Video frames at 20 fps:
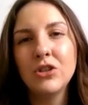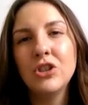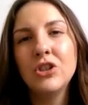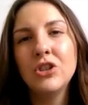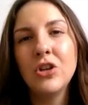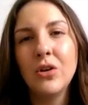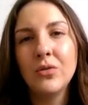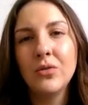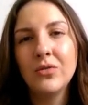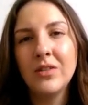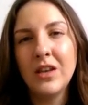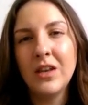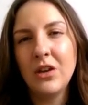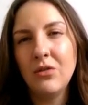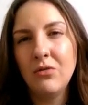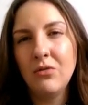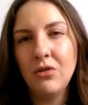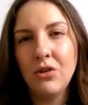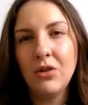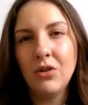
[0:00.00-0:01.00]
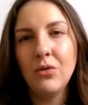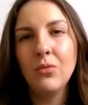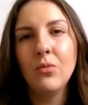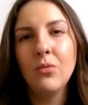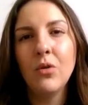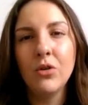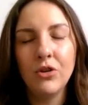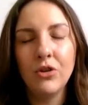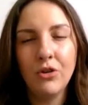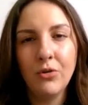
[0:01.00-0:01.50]
shows that you knew
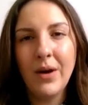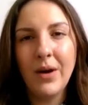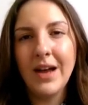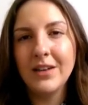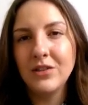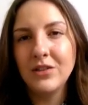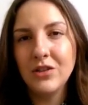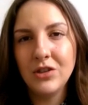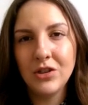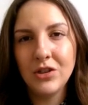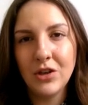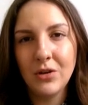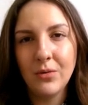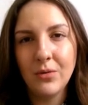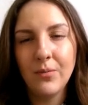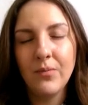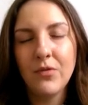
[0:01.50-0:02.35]
what you had to do.